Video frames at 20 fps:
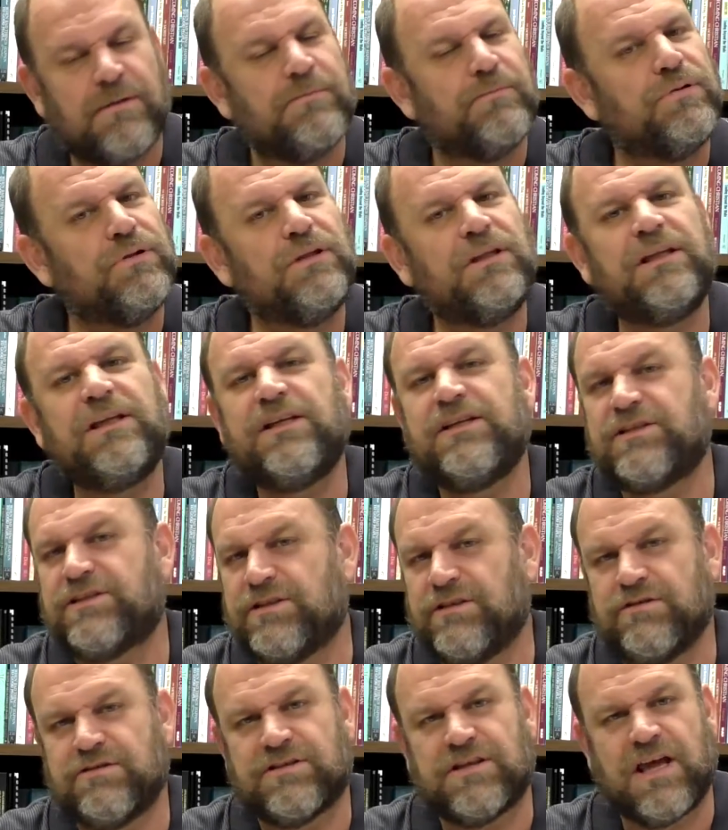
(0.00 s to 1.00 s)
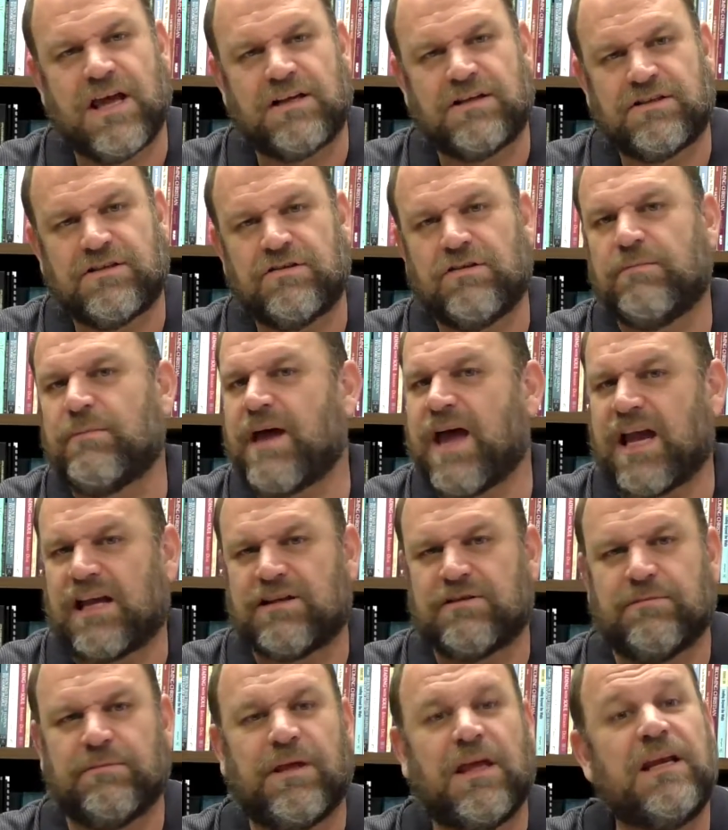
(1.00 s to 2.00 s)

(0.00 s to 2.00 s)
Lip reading: please use that to the maximum.